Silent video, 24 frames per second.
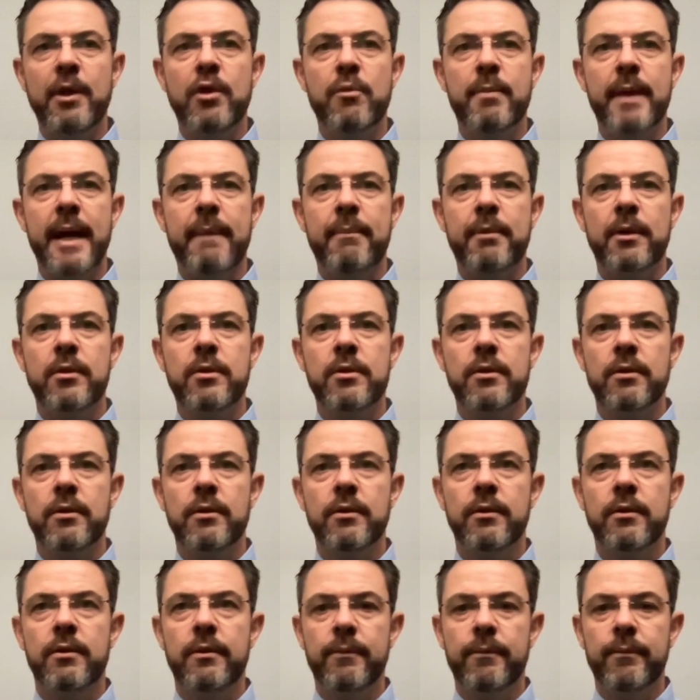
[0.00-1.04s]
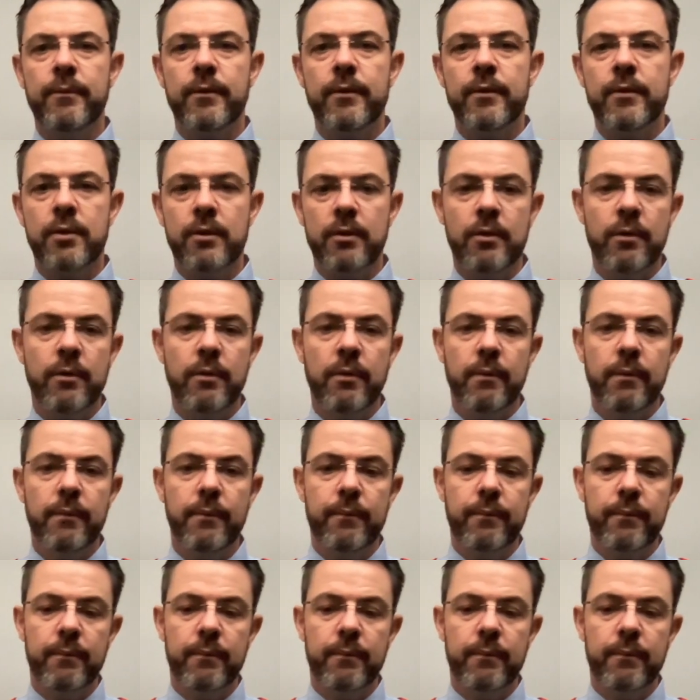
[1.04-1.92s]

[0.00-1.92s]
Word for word: to be able to to